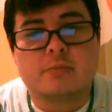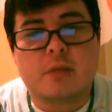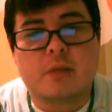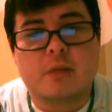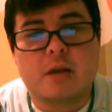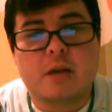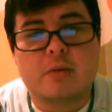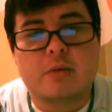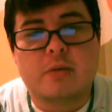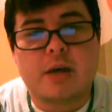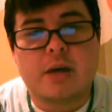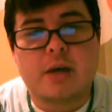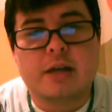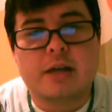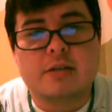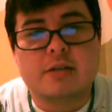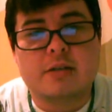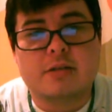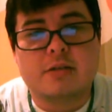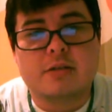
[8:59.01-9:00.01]

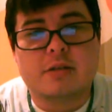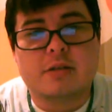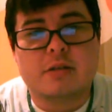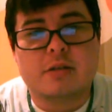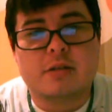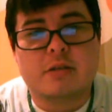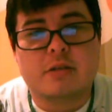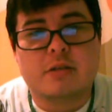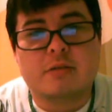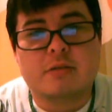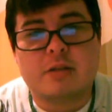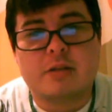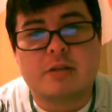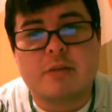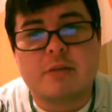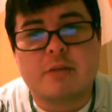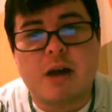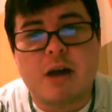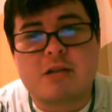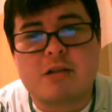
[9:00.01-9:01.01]
Otherwise, it doesn't really
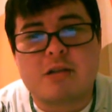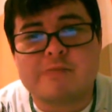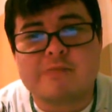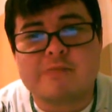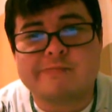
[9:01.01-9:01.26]
matter.